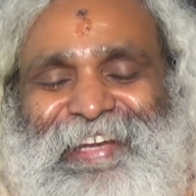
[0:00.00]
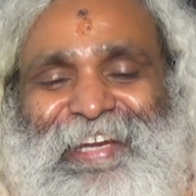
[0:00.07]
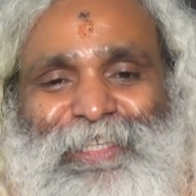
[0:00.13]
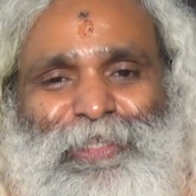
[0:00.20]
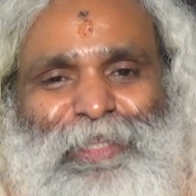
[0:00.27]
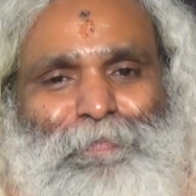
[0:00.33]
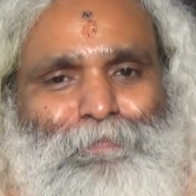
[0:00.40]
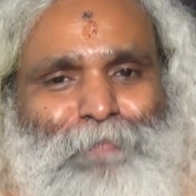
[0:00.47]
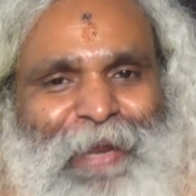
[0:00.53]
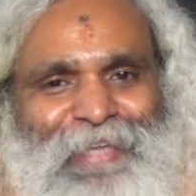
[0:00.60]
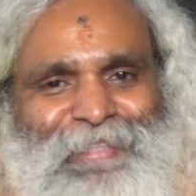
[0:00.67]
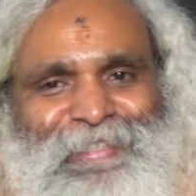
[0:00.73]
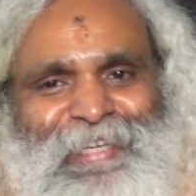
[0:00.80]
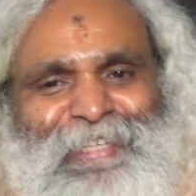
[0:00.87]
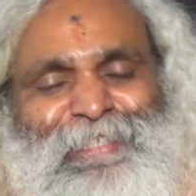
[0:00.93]
So the
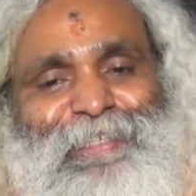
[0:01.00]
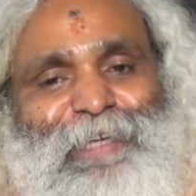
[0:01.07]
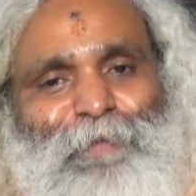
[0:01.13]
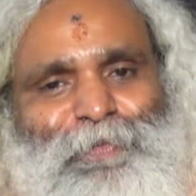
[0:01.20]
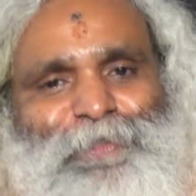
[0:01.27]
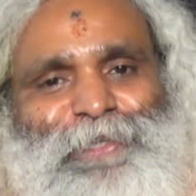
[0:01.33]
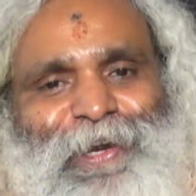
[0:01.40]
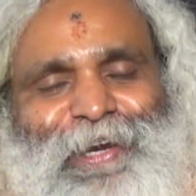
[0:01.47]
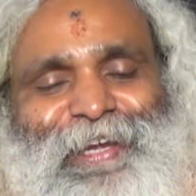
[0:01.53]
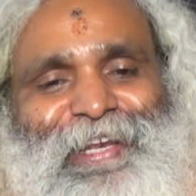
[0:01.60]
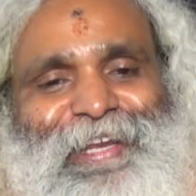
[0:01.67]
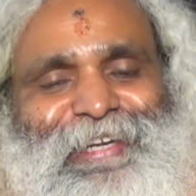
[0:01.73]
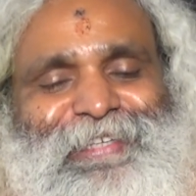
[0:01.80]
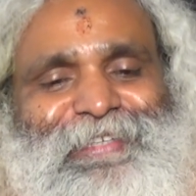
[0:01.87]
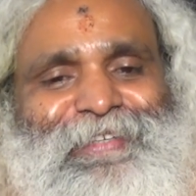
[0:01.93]
presence of
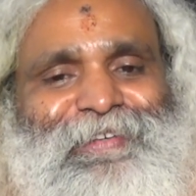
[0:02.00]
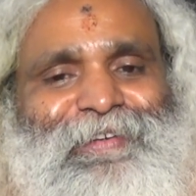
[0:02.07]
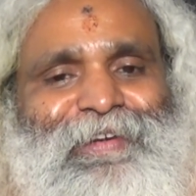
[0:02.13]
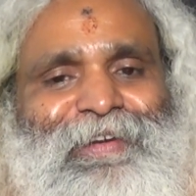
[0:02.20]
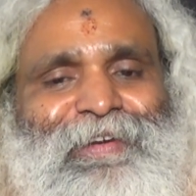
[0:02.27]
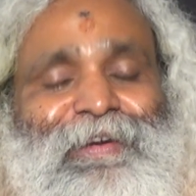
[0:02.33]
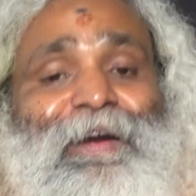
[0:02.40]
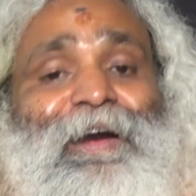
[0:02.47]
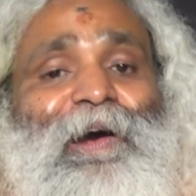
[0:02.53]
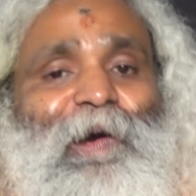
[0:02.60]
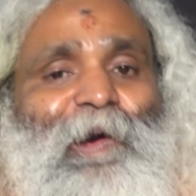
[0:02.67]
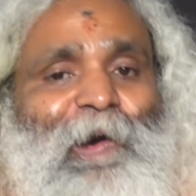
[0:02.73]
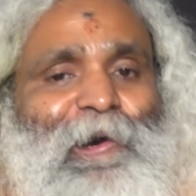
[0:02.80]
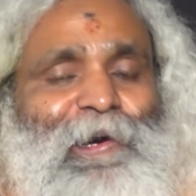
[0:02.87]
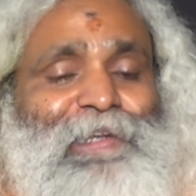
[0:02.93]
chocolate
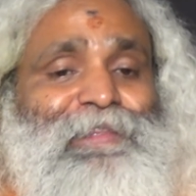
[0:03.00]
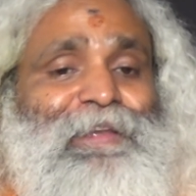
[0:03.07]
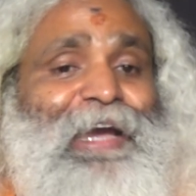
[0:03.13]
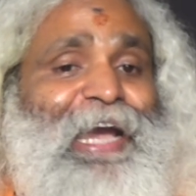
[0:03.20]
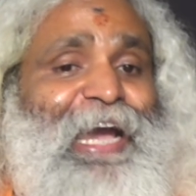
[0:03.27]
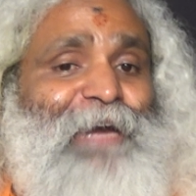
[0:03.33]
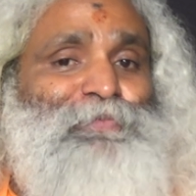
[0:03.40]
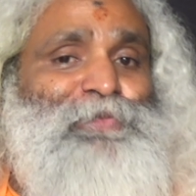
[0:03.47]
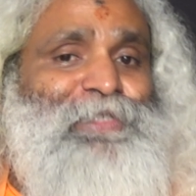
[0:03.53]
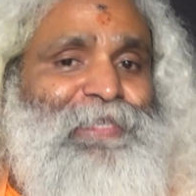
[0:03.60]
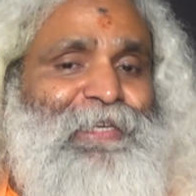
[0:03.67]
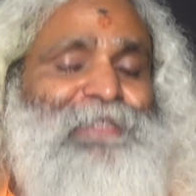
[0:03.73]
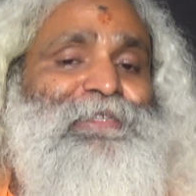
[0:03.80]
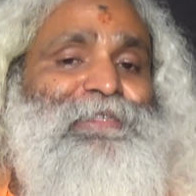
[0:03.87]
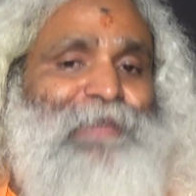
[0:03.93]
or the
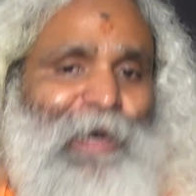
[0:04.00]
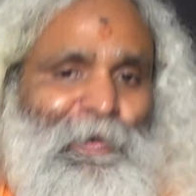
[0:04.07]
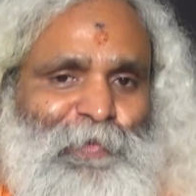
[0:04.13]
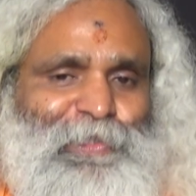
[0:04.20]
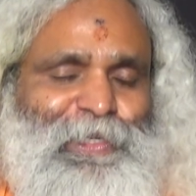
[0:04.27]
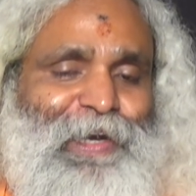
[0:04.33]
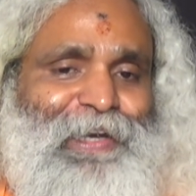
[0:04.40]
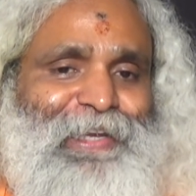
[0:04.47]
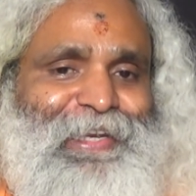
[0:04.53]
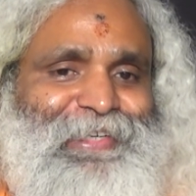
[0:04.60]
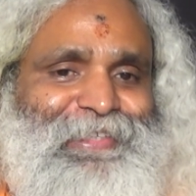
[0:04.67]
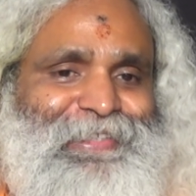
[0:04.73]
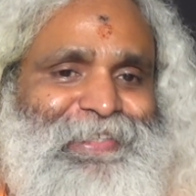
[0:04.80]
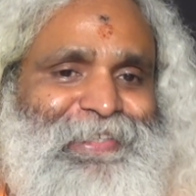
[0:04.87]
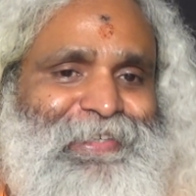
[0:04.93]
absence of
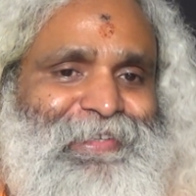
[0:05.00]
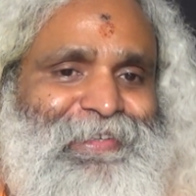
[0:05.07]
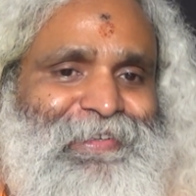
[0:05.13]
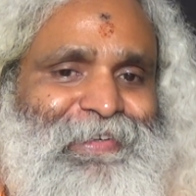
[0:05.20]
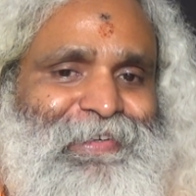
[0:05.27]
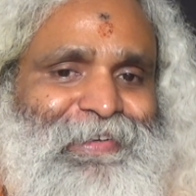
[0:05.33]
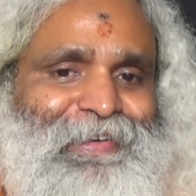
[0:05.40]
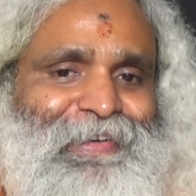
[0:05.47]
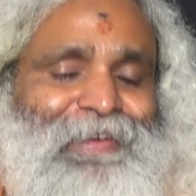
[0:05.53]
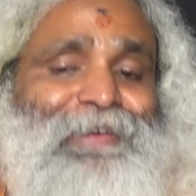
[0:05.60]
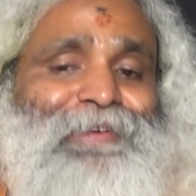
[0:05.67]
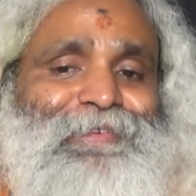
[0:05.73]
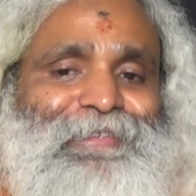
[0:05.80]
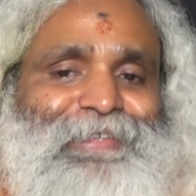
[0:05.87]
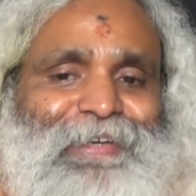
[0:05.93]
chocolate
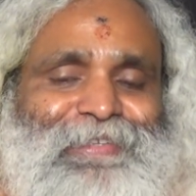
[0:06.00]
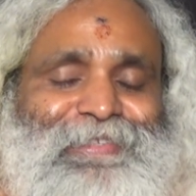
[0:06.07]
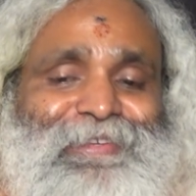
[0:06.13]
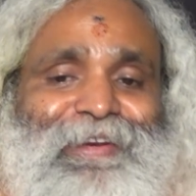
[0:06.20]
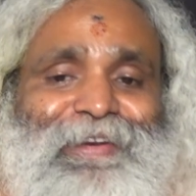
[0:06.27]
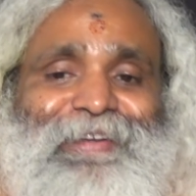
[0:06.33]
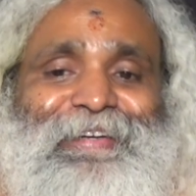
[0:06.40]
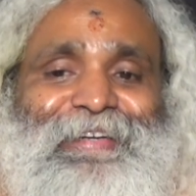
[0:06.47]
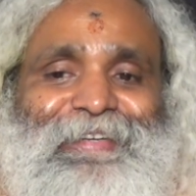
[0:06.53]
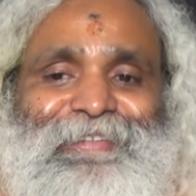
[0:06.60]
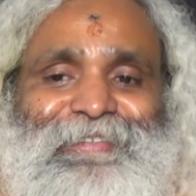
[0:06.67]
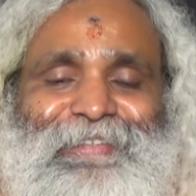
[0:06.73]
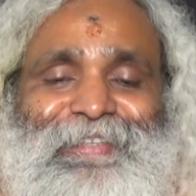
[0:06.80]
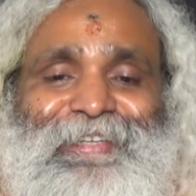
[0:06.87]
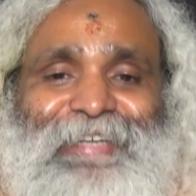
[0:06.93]
doesn't
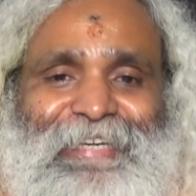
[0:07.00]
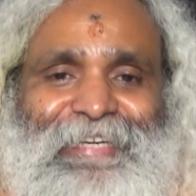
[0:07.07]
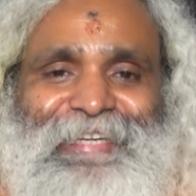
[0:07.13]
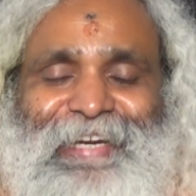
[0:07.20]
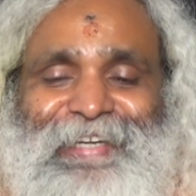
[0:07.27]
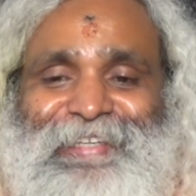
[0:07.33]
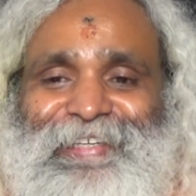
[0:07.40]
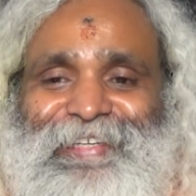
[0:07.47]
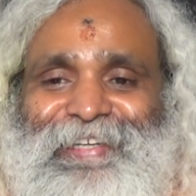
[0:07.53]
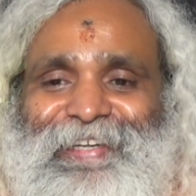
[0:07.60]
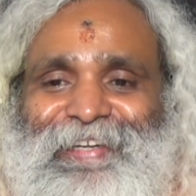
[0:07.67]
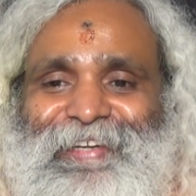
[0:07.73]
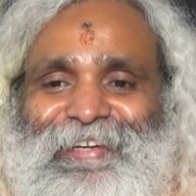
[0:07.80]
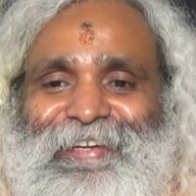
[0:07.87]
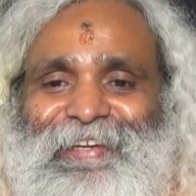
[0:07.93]
create
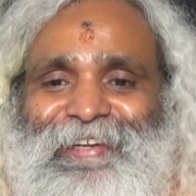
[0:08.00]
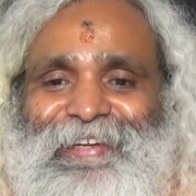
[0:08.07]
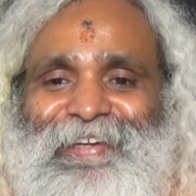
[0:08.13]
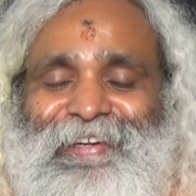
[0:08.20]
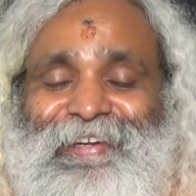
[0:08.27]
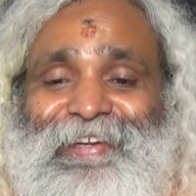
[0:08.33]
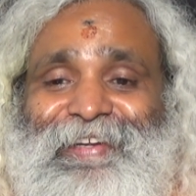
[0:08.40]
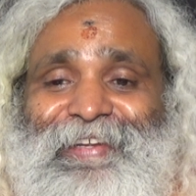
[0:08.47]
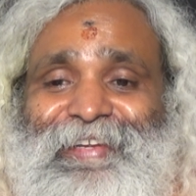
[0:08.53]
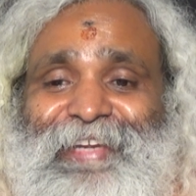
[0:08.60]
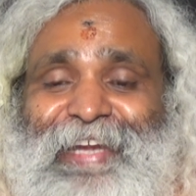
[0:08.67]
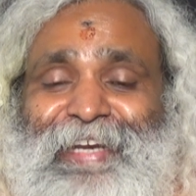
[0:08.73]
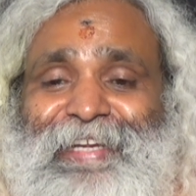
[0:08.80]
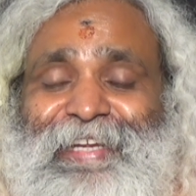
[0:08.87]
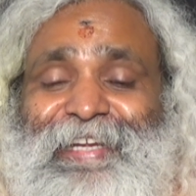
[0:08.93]

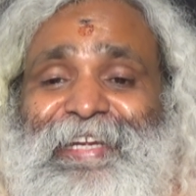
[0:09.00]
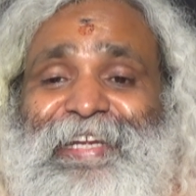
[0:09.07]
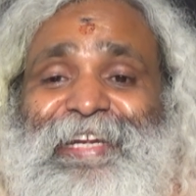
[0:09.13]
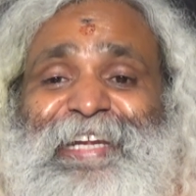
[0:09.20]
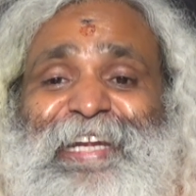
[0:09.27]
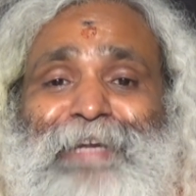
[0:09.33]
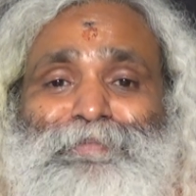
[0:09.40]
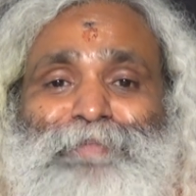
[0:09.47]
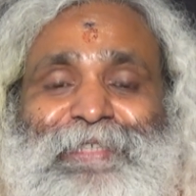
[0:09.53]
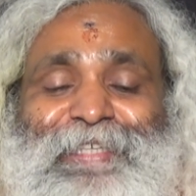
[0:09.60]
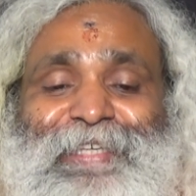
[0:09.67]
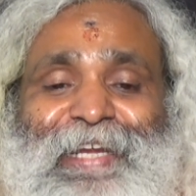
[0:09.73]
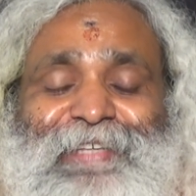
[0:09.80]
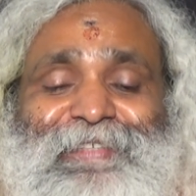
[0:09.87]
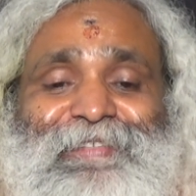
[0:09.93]
any
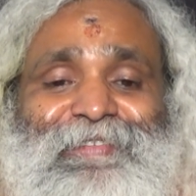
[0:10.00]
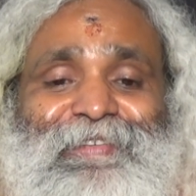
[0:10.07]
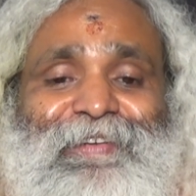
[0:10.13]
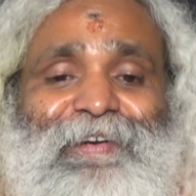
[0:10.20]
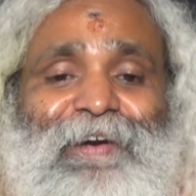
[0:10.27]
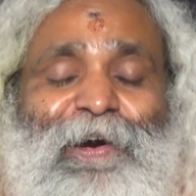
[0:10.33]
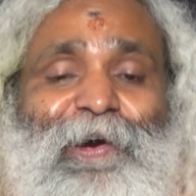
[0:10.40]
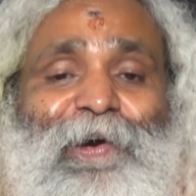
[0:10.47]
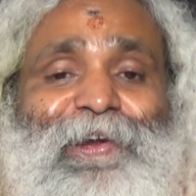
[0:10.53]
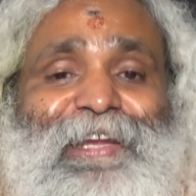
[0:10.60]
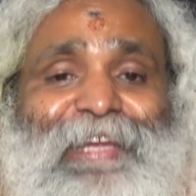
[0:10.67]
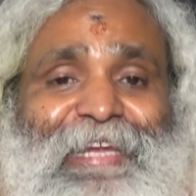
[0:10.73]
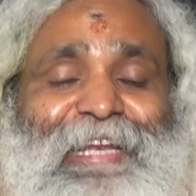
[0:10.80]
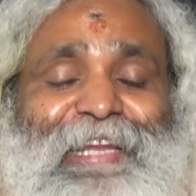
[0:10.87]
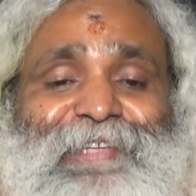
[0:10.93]
emptiness
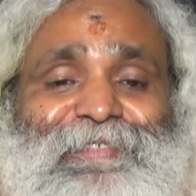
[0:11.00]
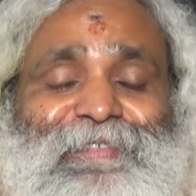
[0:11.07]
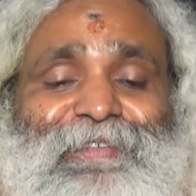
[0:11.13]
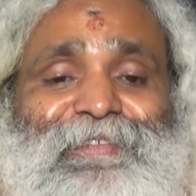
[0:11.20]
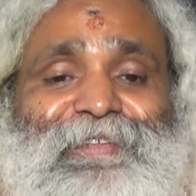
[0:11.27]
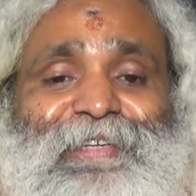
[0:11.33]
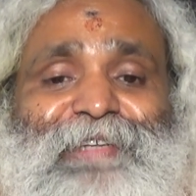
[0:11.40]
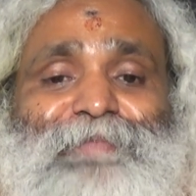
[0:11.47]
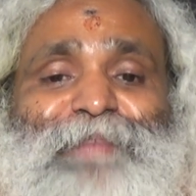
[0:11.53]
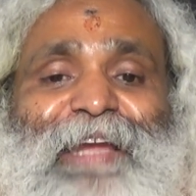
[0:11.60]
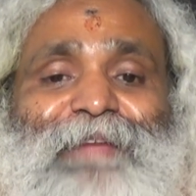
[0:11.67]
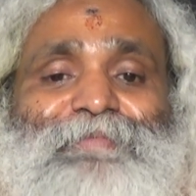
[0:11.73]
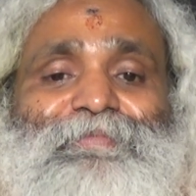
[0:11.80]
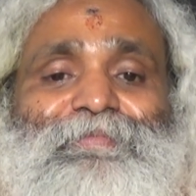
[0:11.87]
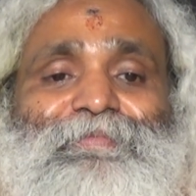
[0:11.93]
or elation in
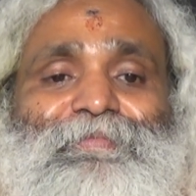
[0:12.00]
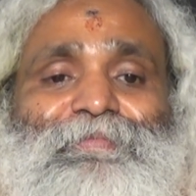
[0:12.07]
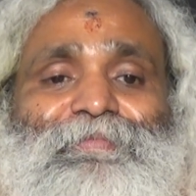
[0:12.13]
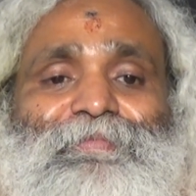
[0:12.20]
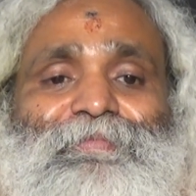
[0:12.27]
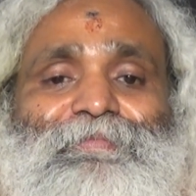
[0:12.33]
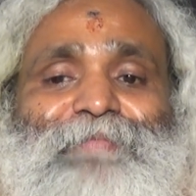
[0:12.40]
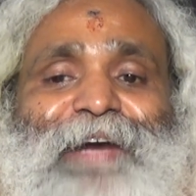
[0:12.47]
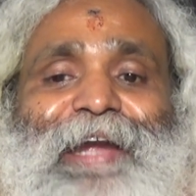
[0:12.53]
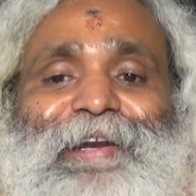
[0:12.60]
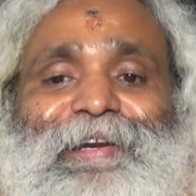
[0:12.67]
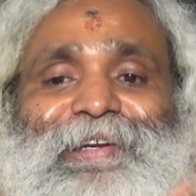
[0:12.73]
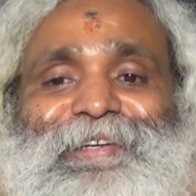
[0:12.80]
my mind.